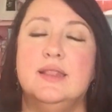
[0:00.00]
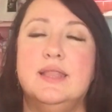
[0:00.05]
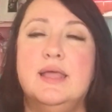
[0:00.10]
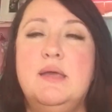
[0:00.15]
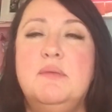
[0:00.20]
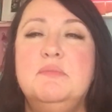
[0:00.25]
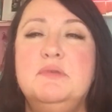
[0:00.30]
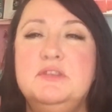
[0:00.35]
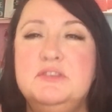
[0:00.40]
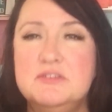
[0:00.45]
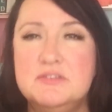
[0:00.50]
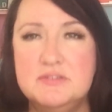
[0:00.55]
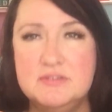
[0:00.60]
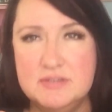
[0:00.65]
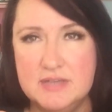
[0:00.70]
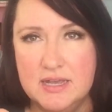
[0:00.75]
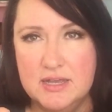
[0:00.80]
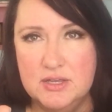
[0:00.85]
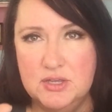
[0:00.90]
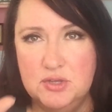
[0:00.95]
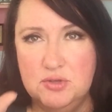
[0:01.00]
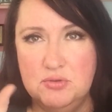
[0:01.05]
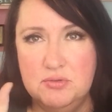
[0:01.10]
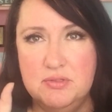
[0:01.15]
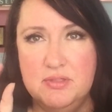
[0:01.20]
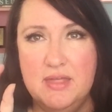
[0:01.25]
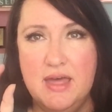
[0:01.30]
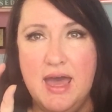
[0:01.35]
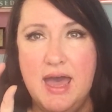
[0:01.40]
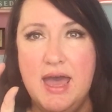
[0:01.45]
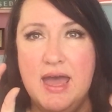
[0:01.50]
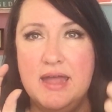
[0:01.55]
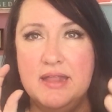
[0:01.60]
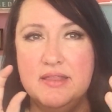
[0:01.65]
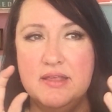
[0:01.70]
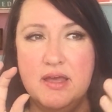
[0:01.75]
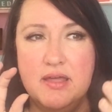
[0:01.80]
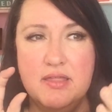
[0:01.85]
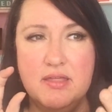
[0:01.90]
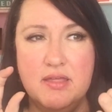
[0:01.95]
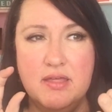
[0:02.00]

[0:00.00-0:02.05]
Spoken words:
let me just tell you that